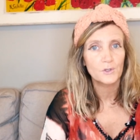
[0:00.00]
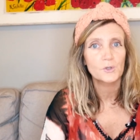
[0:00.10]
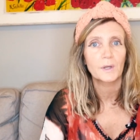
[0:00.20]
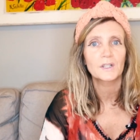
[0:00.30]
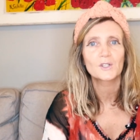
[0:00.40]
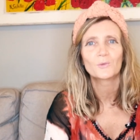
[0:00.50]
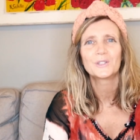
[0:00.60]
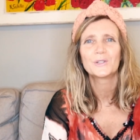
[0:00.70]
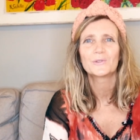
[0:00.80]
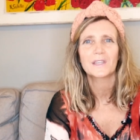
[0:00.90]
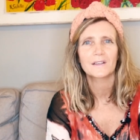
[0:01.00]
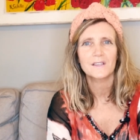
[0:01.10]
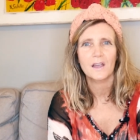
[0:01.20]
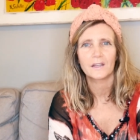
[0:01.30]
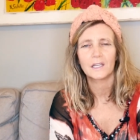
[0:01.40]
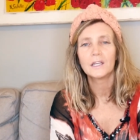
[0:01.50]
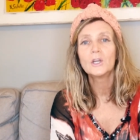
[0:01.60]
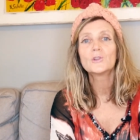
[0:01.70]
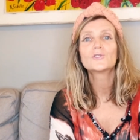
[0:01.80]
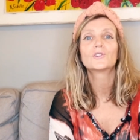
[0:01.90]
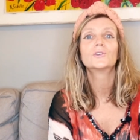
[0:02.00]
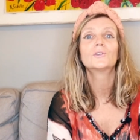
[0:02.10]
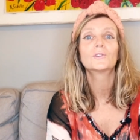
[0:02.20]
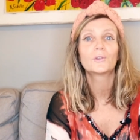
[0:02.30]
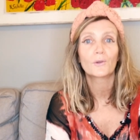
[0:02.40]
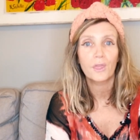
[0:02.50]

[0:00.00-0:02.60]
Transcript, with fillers: trick to reduce anxiety. Journal your